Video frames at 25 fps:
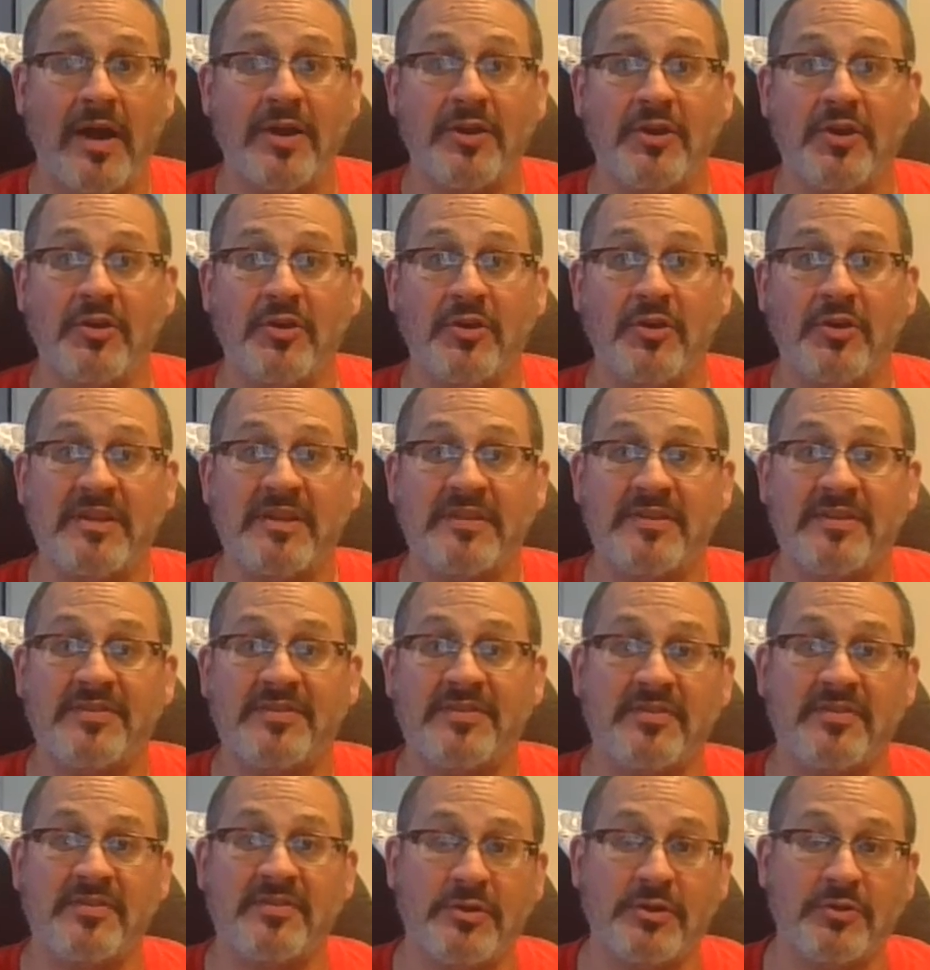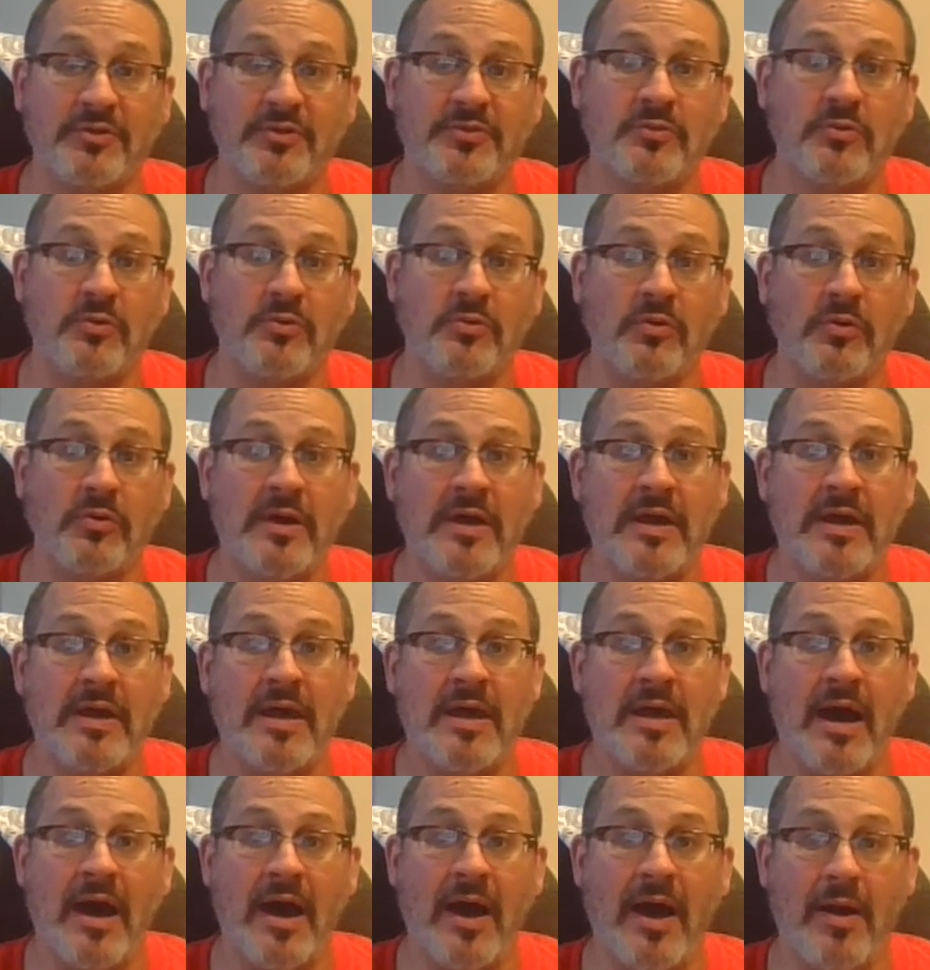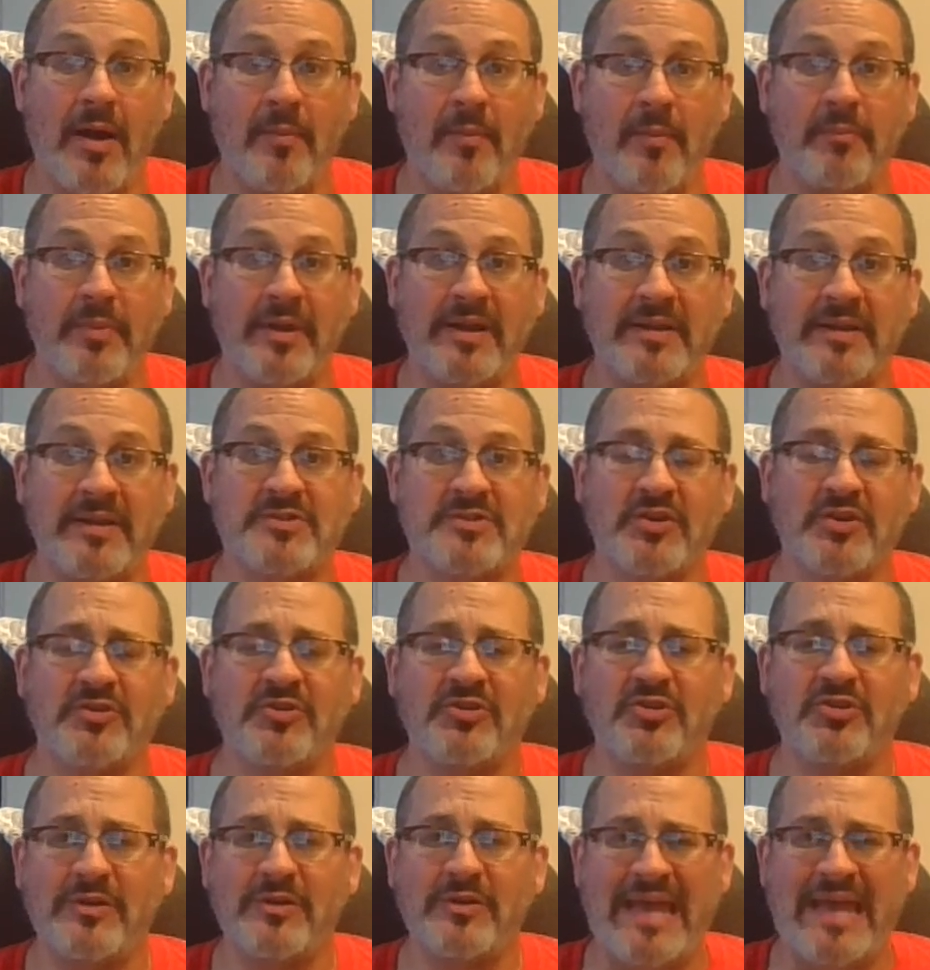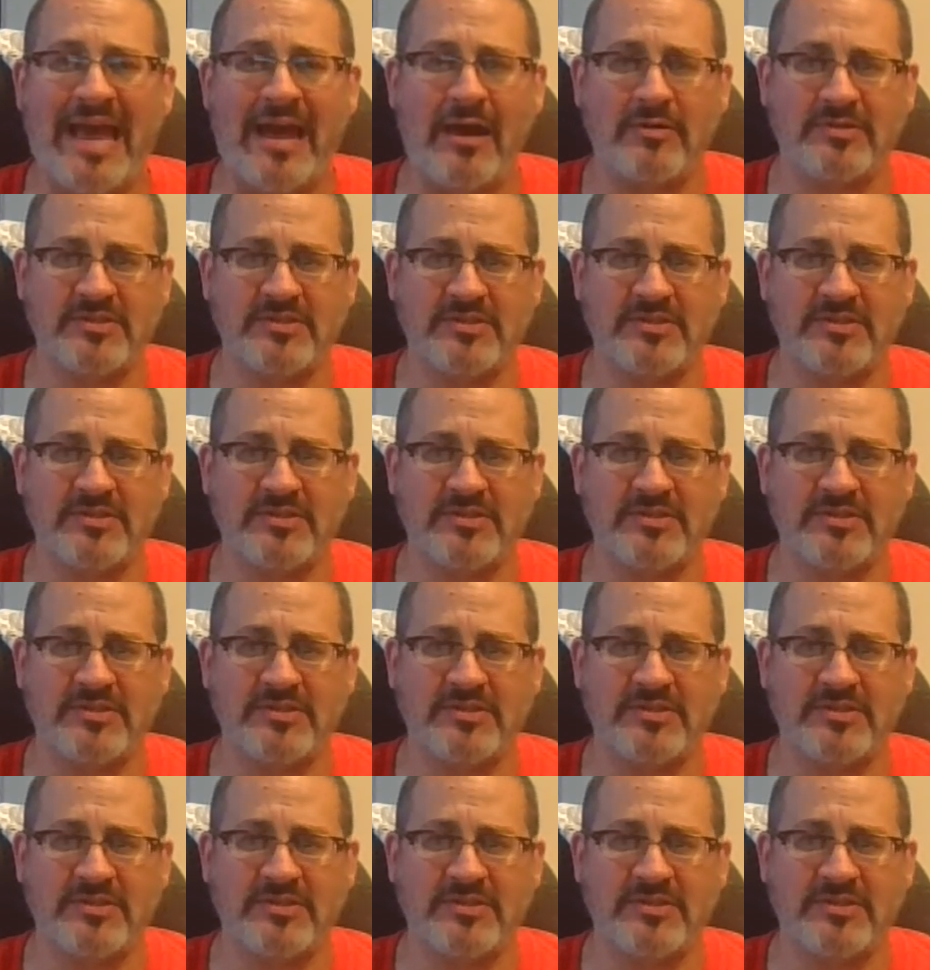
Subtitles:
I know you did this in middle school, but it's good to do it now.